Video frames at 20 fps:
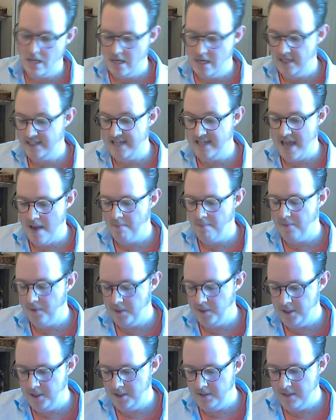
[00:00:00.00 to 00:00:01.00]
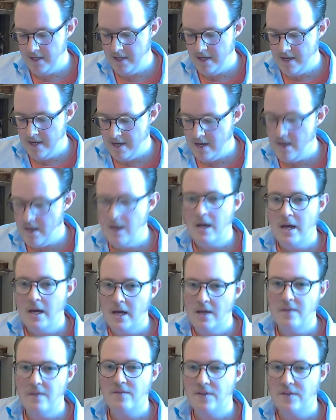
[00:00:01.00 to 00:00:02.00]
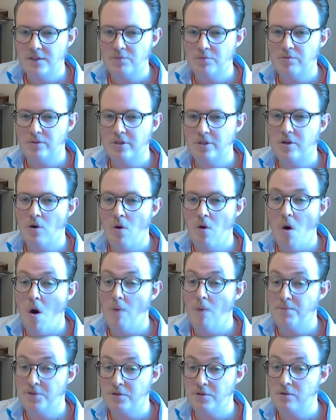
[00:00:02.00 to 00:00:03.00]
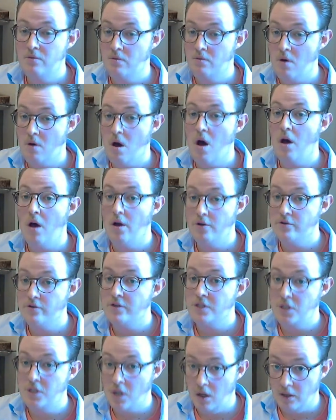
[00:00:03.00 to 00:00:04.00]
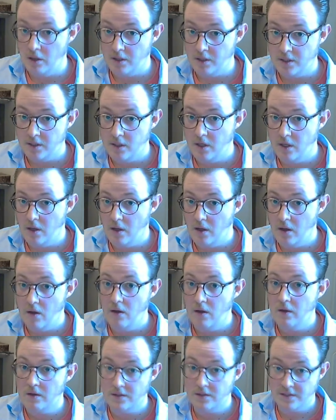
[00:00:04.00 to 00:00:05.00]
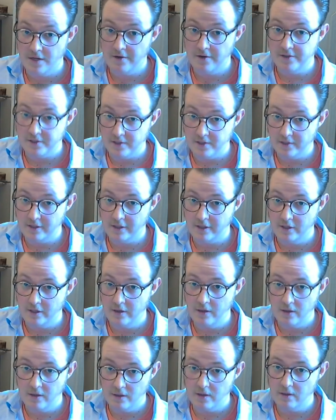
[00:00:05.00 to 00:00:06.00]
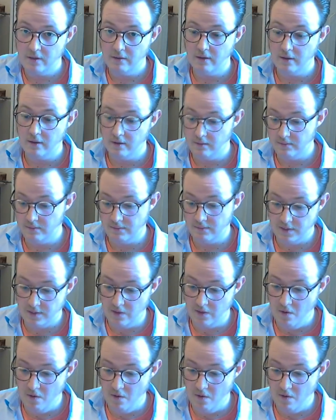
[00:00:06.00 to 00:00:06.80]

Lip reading: stamp on it. This would go up to $100, seriously. And